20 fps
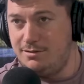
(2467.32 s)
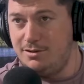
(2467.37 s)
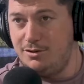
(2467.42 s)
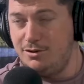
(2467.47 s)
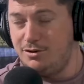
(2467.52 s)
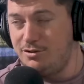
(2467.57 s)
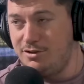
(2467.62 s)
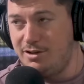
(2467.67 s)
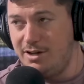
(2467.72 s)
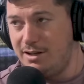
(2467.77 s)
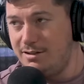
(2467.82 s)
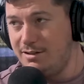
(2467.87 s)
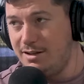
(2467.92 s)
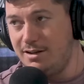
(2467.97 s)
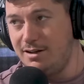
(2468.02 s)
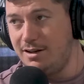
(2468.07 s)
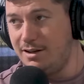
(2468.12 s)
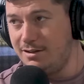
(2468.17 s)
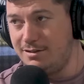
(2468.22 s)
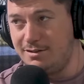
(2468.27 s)
Other than that,
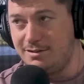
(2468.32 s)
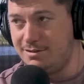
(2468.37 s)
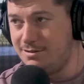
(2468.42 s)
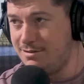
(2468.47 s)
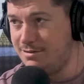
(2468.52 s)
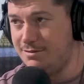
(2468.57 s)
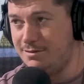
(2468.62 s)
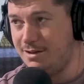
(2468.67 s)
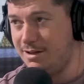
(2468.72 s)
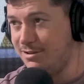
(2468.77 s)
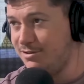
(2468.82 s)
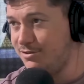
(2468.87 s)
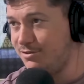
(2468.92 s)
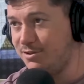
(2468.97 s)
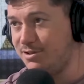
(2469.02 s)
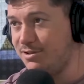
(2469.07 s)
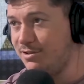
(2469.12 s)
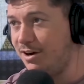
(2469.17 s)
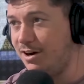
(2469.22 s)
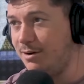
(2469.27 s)
then it's
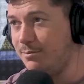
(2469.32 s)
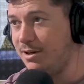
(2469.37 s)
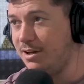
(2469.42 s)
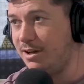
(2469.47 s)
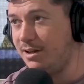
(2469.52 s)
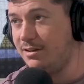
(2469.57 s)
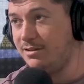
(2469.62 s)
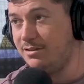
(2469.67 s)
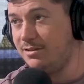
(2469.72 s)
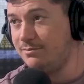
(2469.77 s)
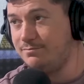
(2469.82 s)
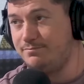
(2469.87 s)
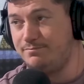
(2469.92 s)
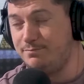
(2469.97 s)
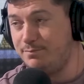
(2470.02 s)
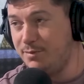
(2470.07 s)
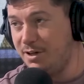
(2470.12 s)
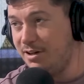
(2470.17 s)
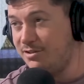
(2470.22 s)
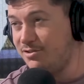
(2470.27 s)
just normal.
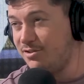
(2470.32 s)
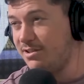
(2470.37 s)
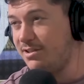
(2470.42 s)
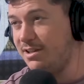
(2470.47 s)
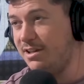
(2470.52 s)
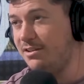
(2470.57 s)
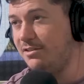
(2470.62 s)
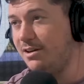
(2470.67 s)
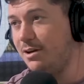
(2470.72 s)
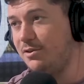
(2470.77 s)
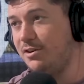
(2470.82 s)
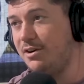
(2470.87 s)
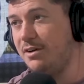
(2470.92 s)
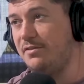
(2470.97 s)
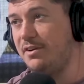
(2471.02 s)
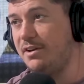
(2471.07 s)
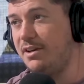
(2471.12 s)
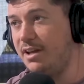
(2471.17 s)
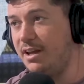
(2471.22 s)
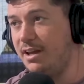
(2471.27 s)
Because you're seen around there
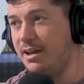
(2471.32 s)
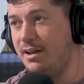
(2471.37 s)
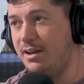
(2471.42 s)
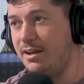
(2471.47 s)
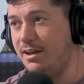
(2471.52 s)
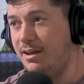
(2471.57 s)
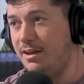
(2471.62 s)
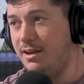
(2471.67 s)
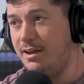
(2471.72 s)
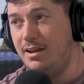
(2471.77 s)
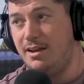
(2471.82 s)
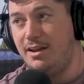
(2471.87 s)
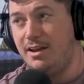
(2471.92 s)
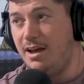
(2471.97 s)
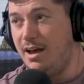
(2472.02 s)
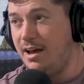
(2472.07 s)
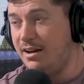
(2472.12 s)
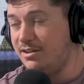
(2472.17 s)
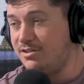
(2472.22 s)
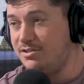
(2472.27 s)
every day,
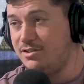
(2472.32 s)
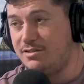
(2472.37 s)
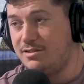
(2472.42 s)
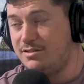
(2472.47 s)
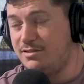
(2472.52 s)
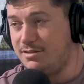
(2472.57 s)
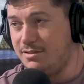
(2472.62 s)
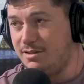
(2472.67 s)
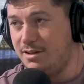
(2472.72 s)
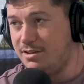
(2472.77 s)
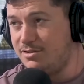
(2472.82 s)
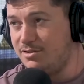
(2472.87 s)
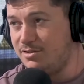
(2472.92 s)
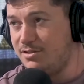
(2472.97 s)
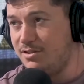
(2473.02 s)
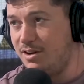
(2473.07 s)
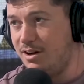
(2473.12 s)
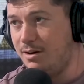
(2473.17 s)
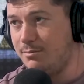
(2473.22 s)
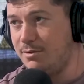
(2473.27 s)
and it's just
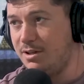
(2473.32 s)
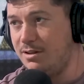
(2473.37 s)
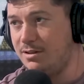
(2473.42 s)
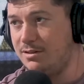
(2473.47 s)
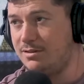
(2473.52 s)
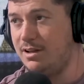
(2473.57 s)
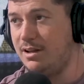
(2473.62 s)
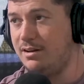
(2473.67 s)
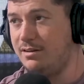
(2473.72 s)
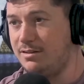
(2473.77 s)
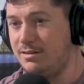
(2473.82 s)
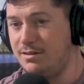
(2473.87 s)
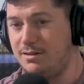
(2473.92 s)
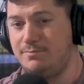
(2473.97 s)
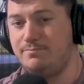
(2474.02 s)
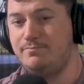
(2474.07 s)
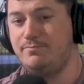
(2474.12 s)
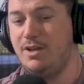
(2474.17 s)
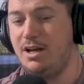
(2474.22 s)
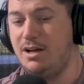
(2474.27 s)
normal that
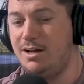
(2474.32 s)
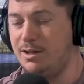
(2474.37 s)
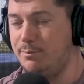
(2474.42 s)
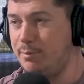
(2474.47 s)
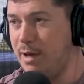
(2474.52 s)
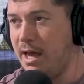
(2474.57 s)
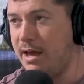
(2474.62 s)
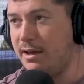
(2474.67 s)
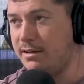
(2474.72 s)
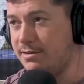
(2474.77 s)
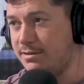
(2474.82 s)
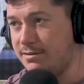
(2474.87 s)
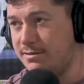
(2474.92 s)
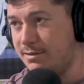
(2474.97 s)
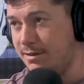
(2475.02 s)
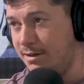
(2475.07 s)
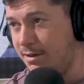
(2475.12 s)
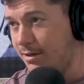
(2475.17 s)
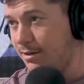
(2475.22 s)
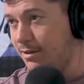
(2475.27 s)
I
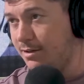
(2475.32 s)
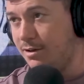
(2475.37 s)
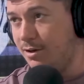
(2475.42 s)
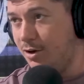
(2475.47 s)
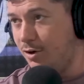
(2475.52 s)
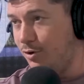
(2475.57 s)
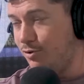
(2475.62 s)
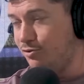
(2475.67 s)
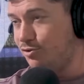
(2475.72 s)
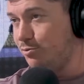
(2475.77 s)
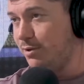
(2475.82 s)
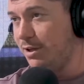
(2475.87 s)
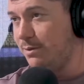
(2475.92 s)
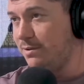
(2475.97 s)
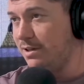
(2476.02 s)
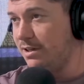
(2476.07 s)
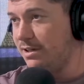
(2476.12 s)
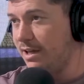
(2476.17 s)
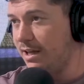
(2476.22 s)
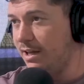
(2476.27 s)
pass 100
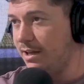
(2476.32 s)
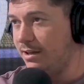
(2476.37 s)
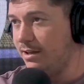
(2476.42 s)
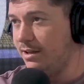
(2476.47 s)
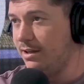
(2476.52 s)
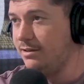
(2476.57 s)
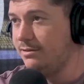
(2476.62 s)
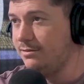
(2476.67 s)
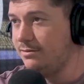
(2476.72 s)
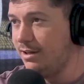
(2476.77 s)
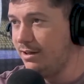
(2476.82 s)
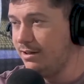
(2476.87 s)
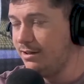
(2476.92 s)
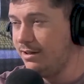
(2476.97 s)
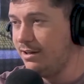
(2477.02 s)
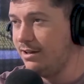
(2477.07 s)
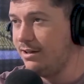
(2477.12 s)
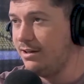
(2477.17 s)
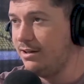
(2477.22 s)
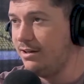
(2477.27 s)
people a day in
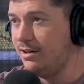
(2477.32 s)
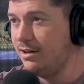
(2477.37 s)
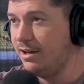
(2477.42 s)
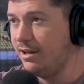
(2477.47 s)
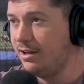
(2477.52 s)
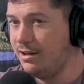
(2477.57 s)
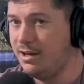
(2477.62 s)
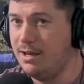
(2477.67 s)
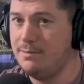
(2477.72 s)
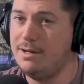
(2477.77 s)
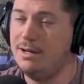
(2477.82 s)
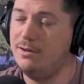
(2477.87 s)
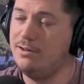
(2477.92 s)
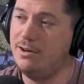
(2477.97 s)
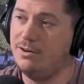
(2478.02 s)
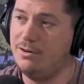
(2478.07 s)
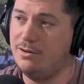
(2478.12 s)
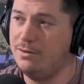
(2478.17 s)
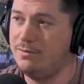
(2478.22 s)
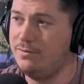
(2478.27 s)
Kilnall, and I'm down
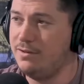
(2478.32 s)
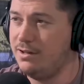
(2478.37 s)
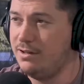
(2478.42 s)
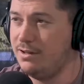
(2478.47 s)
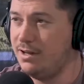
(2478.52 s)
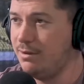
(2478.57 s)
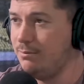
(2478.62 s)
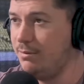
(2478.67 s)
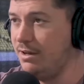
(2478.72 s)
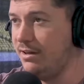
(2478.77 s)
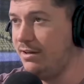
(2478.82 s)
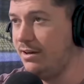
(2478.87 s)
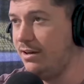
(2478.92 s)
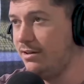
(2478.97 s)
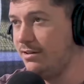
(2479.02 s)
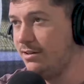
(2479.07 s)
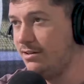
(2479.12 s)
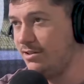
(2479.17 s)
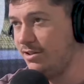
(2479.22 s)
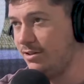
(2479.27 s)
the hurling field and I meet
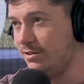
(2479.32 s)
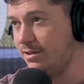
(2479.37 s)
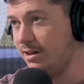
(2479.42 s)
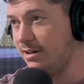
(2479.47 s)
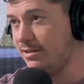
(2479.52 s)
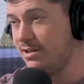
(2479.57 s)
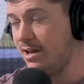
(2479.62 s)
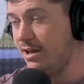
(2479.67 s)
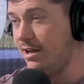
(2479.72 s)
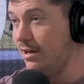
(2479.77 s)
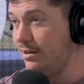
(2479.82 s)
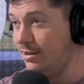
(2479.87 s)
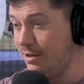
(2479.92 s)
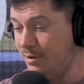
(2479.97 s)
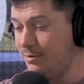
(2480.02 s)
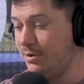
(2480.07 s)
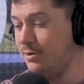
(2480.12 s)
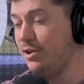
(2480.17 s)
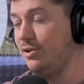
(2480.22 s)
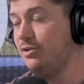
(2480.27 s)
all these young lads.
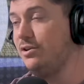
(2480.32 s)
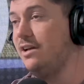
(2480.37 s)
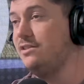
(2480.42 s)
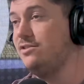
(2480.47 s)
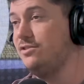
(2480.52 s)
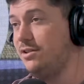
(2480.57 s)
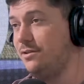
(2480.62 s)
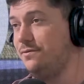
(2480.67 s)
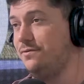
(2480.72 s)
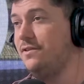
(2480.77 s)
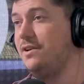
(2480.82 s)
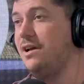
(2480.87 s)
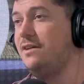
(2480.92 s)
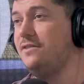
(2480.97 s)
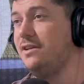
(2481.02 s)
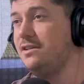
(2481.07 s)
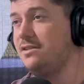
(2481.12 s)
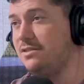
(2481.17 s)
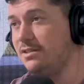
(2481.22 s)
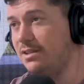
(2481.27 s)
Young lads are different,
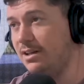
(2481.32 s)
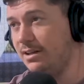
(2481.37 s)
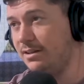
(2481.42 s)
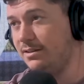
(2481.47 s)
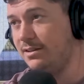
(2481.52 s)
obviously.